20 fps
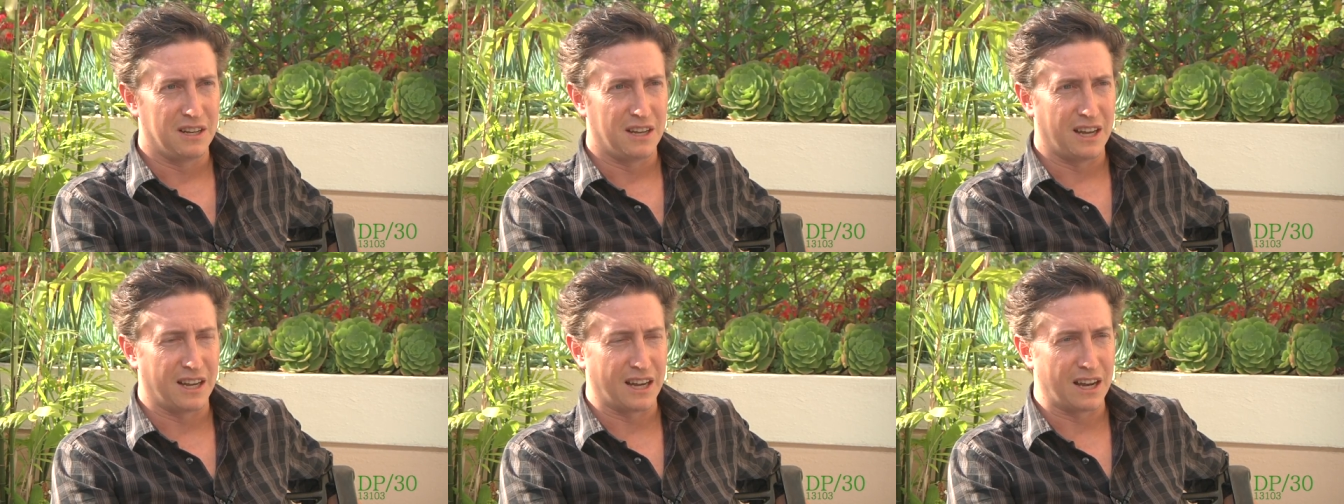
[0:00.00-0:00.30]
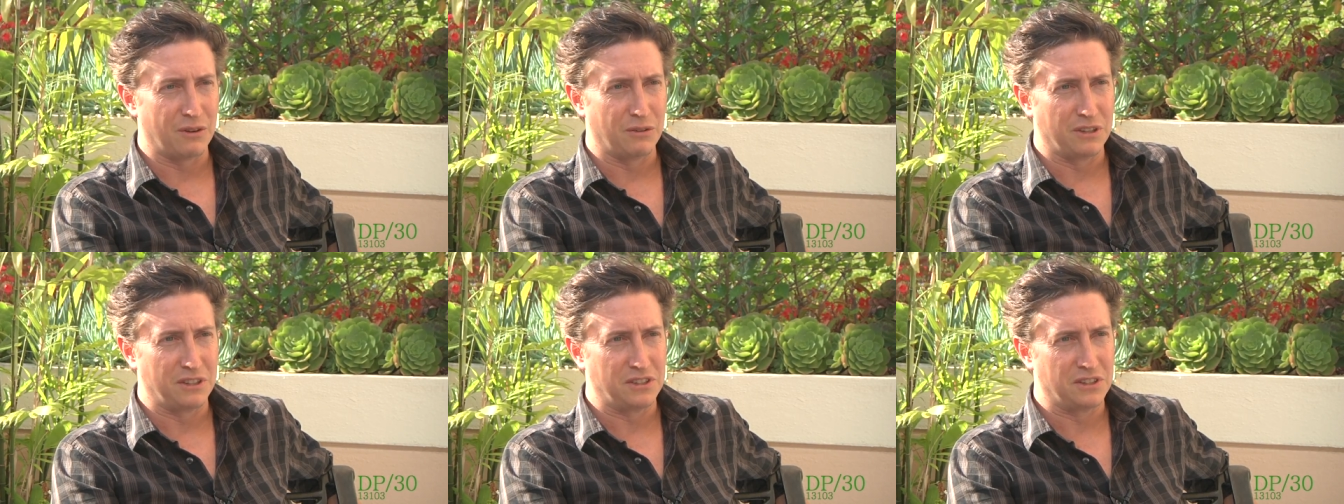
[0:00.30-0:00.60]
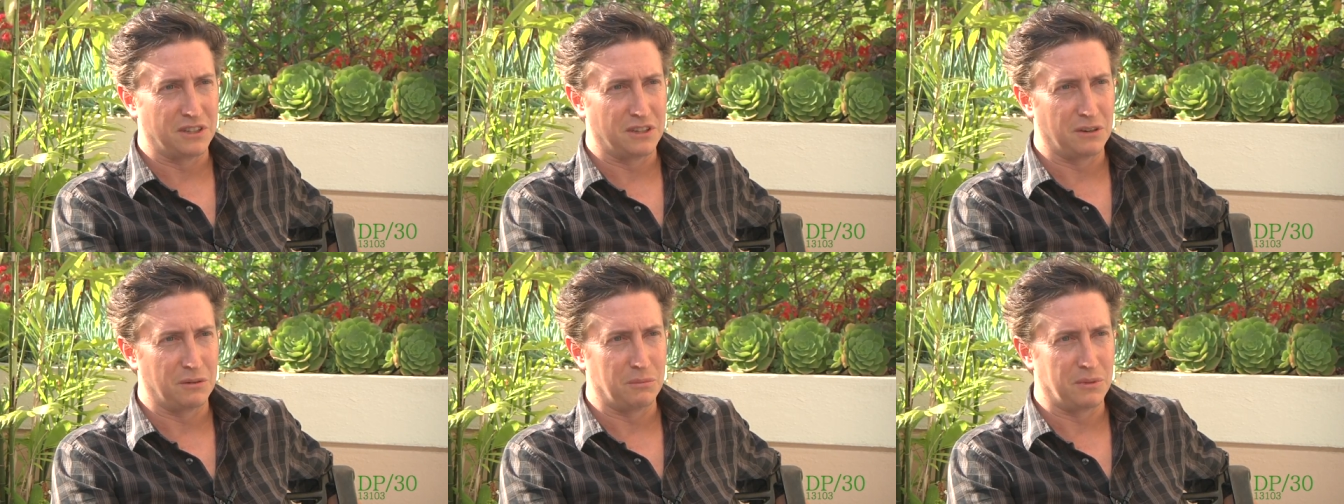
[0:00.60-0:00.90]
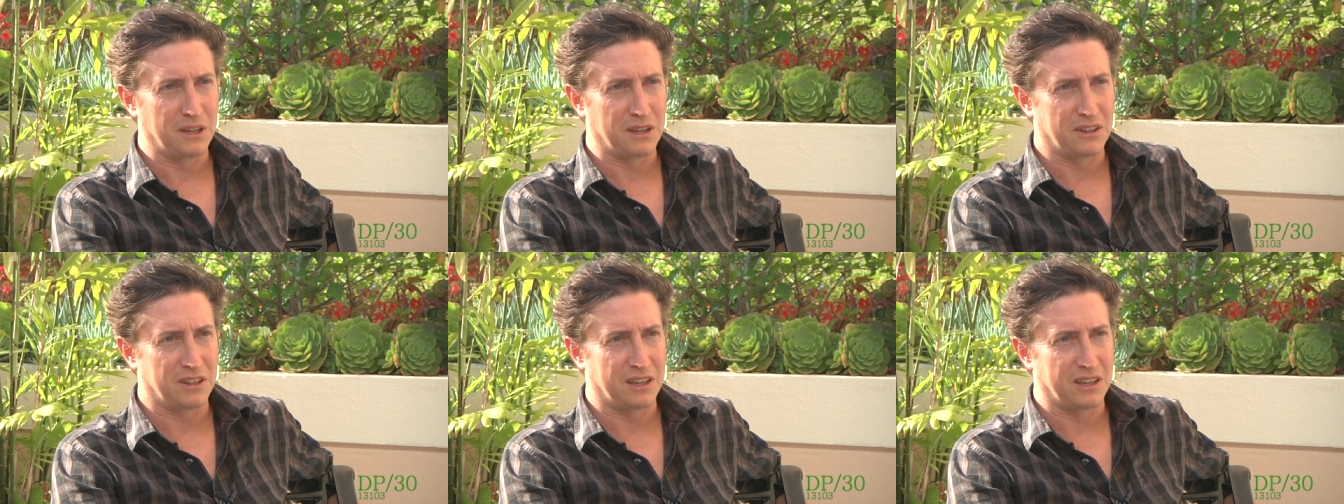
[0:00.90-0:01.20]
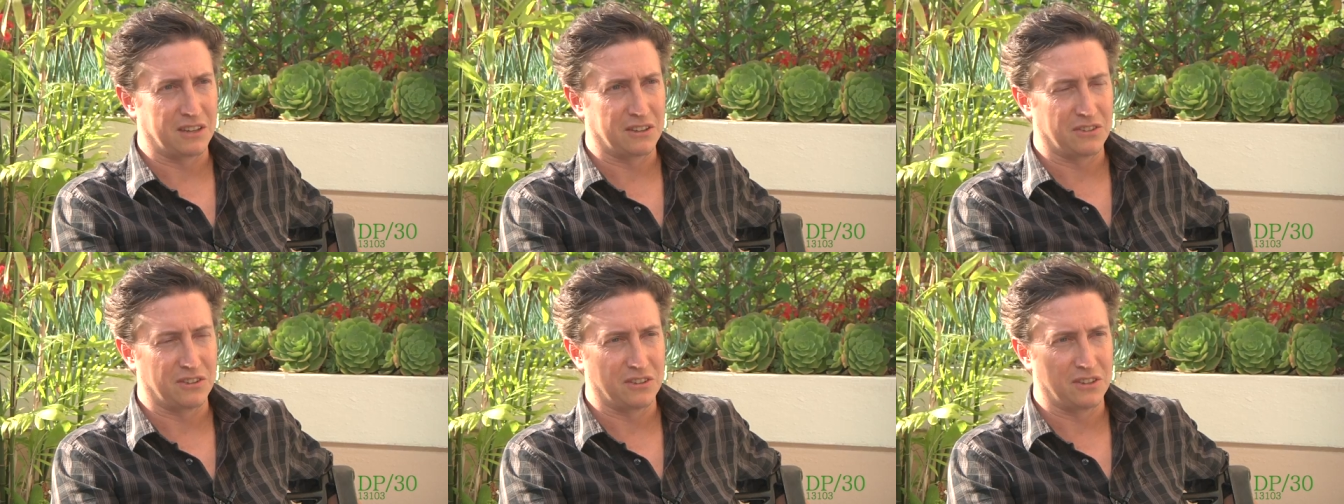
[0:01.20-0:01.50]
hang out with each other and make
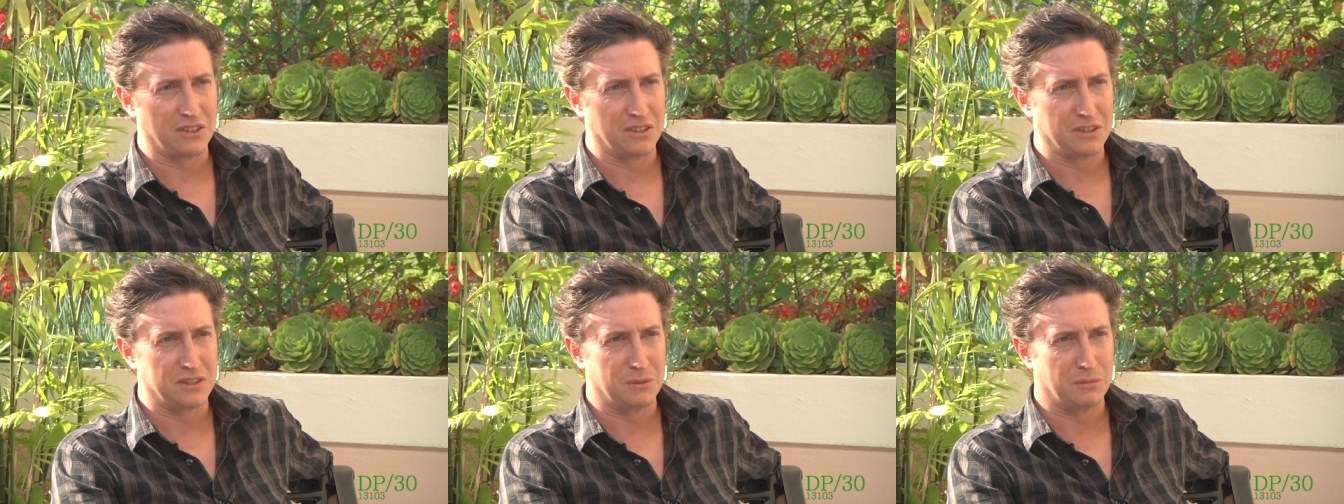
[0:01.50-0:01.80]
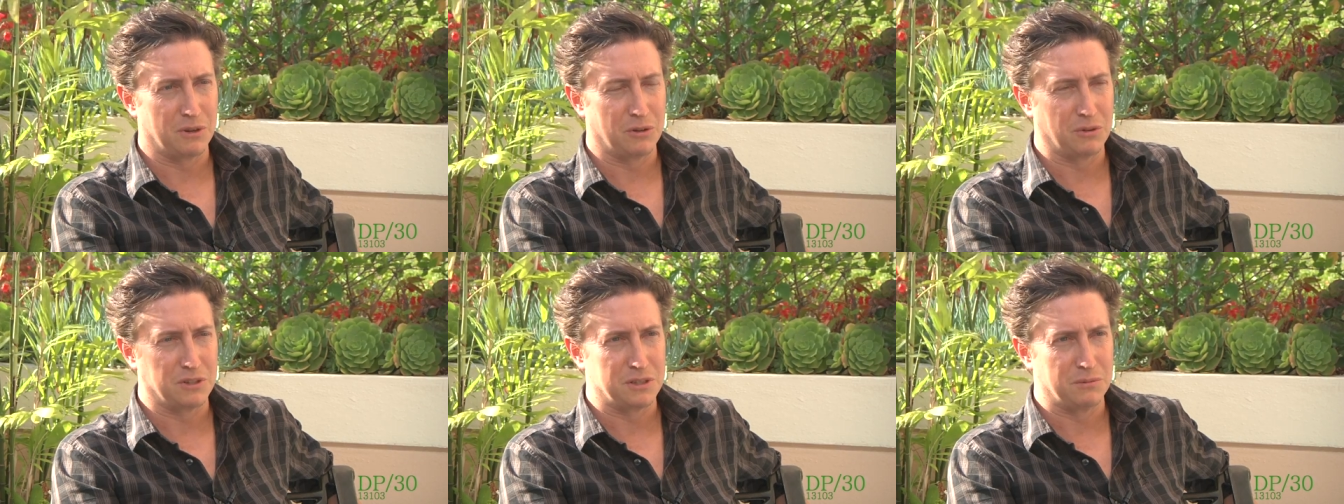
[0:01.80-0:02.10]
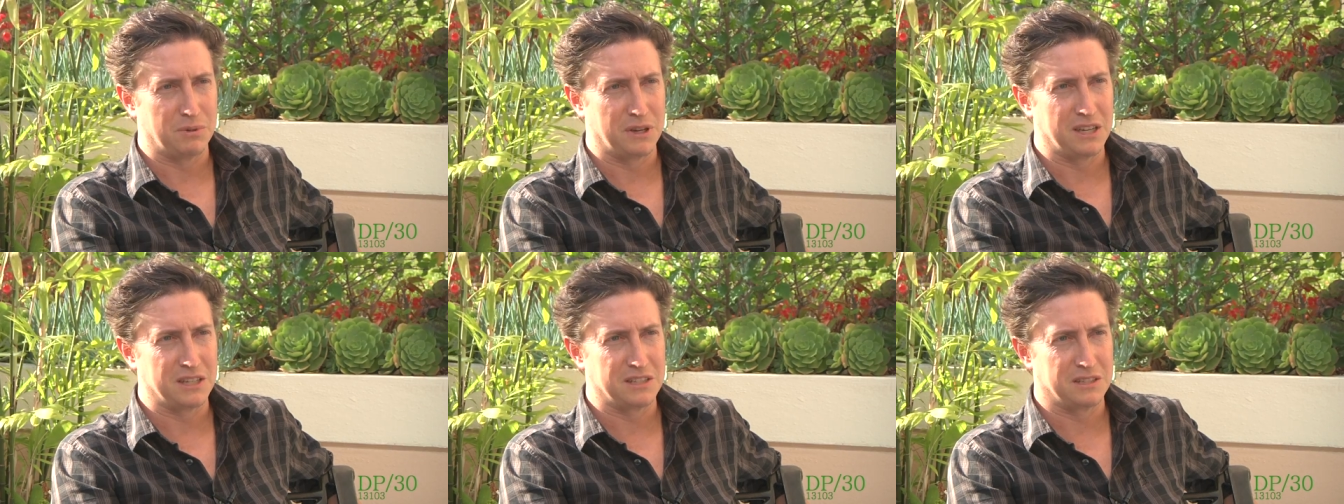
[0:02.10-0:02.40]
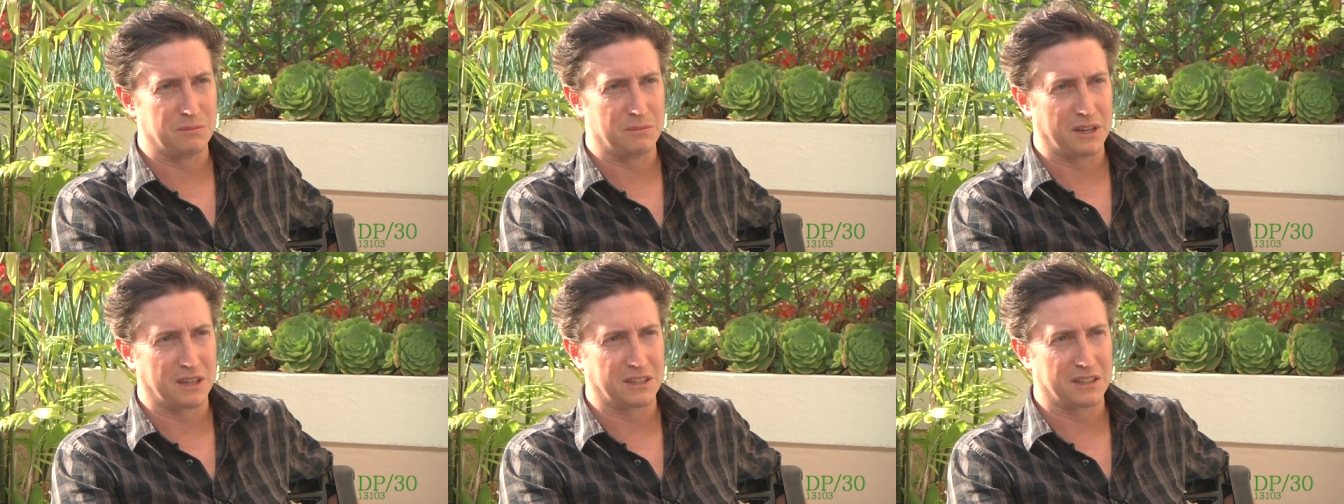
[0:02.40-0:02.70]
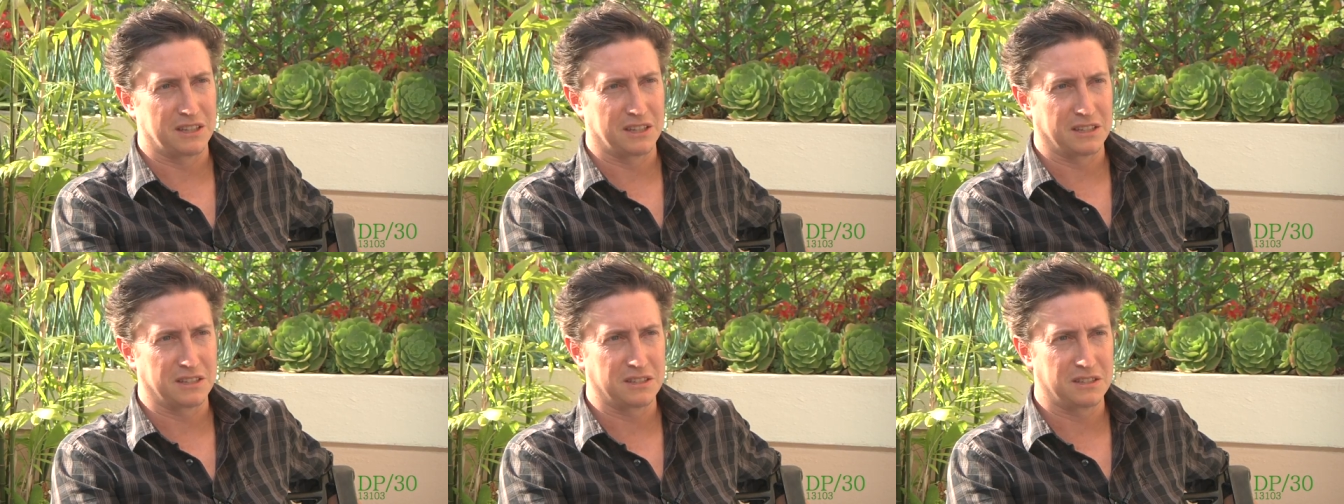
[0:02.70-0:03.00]
things until somebody wants to pay us to make
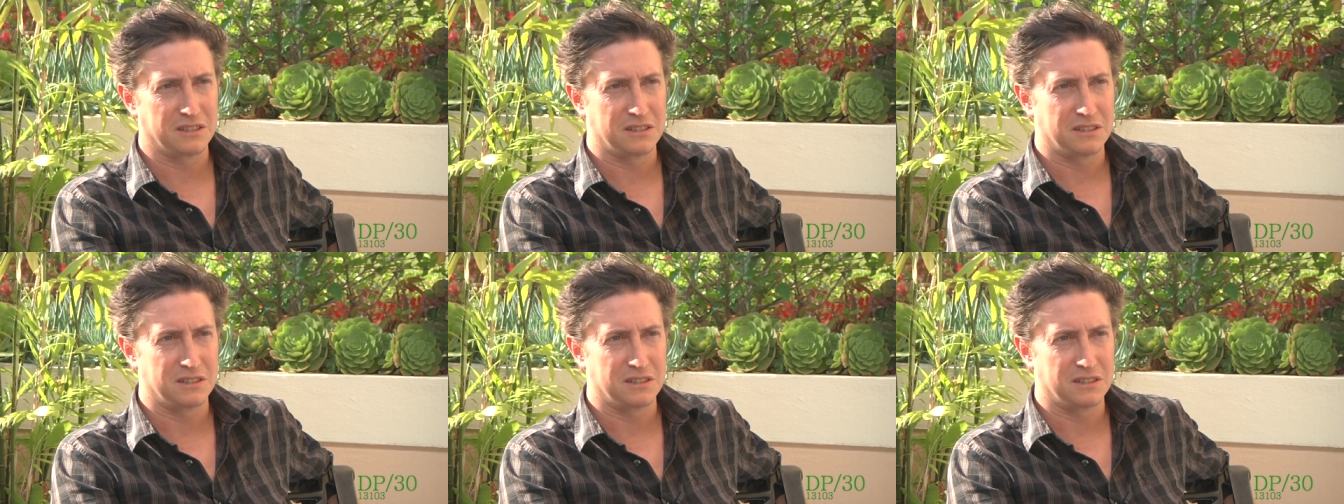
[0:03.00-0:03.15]
things.